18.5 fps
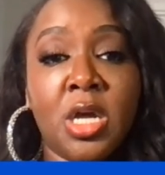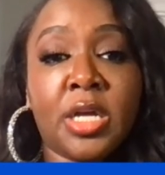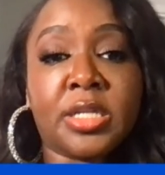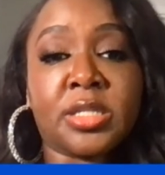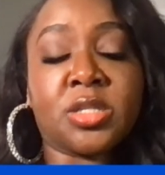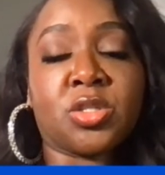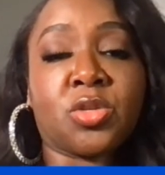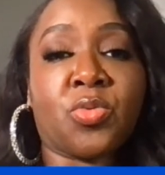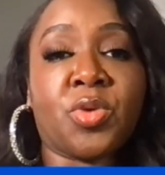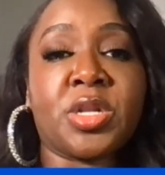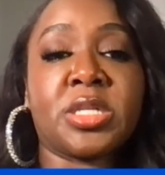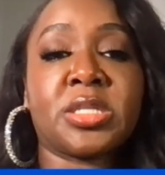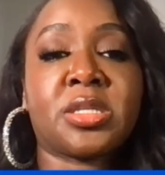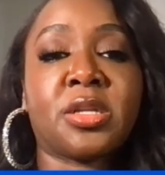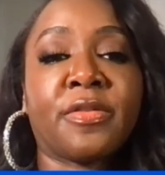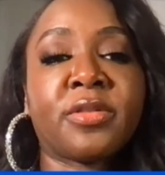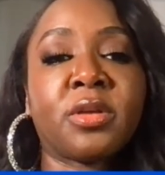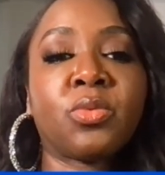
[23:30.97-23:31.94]
because there's already
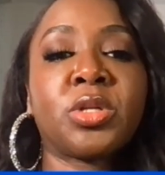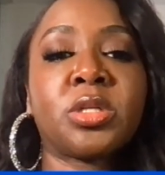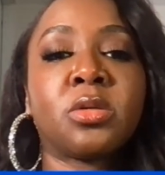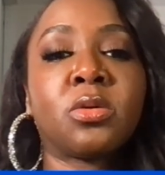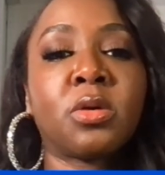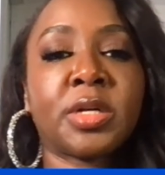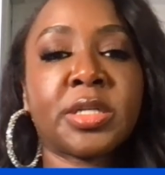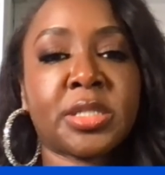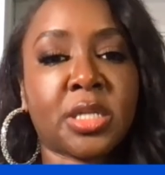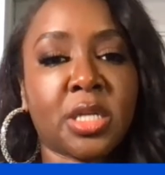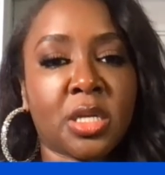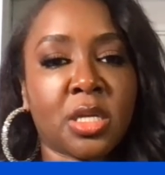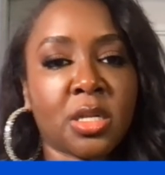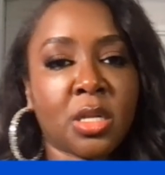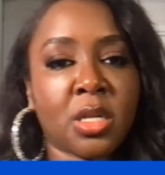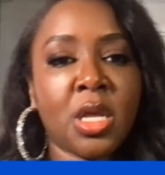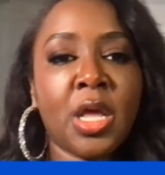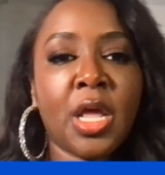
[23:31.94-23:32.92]
stuff that we do to our
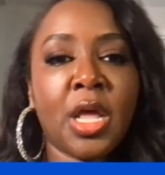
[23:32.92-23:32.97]
skin